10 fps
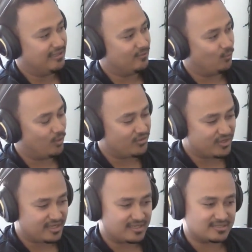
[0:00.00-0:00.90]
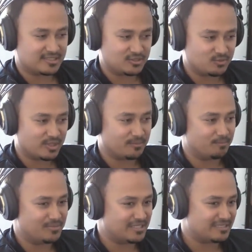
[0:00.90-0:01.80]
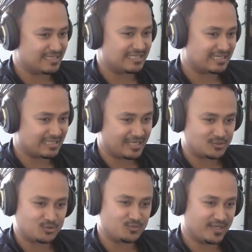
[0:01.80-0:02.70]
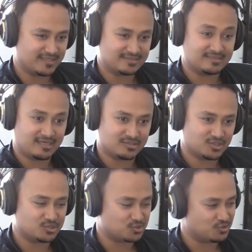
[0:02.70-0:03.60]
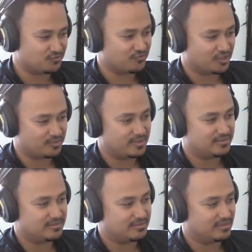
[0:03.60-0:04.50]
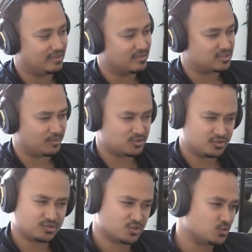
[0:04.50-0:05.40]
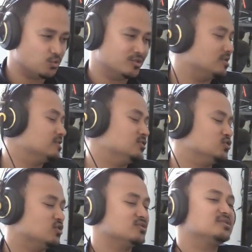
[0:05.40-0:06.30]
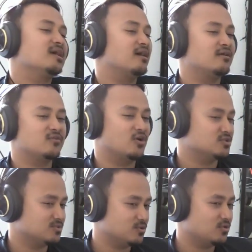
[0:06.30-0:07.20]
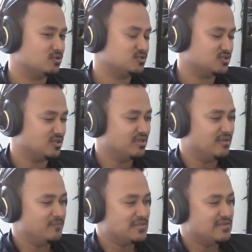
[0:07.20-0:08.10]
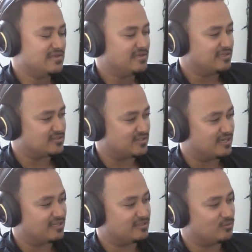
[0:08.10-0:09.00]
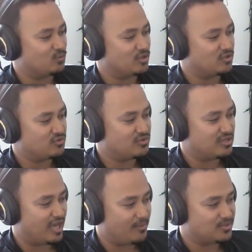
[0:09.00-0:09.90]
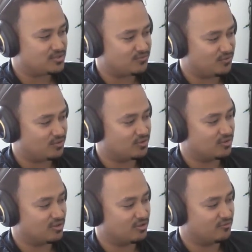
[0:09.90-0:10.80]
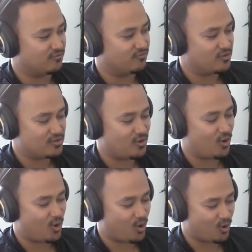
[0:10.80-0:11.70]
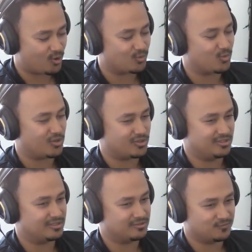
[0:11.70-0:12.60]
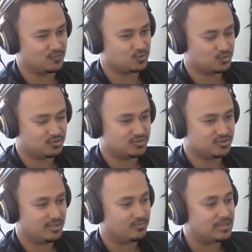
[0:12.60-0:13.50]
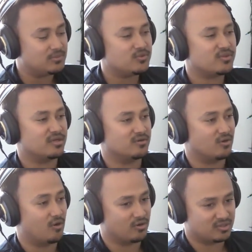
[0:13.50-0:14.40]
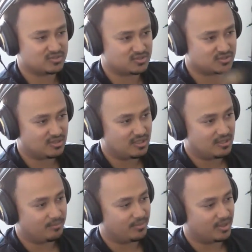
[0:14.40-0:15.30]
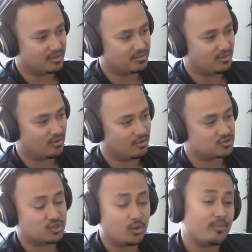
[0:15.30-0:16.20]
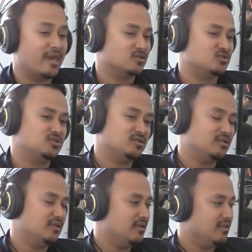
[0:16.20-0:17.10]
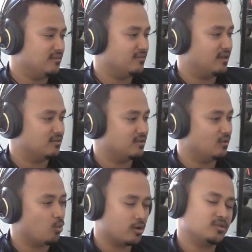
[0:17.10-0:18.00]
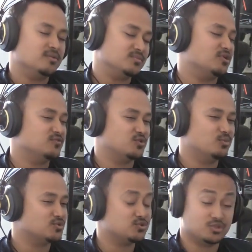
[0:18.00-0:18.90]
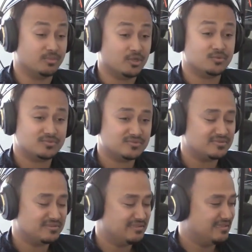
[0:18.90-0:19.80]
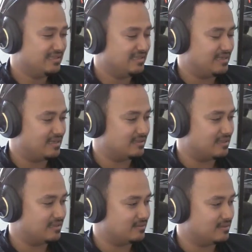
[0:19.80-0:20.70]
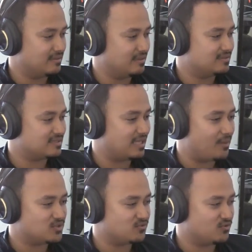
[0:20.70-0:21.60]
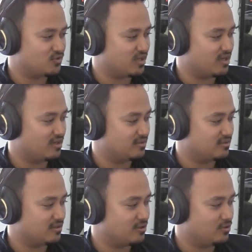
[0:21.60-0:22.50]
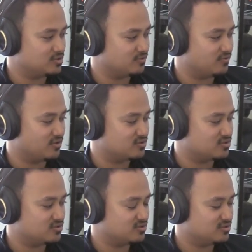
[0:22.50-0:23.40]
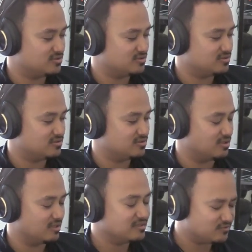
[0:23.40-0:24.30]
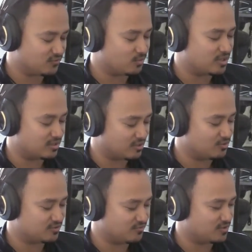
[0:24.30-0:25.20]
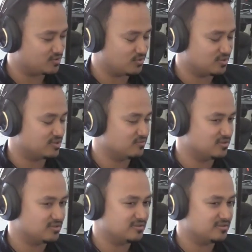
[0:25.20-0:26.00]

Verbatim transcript: One thing I got to tell you about being in a classroom that's not a digital environment, and especially in a school that doesn't just have concept artists, yeah, is that when you're in the atmosphere of very hardworking individuals, people that are artists but are so passionate that they work themselves almost to the bone. Yeah. It it it's an atmosphere that cultivates at least for me, it cultivates creativity.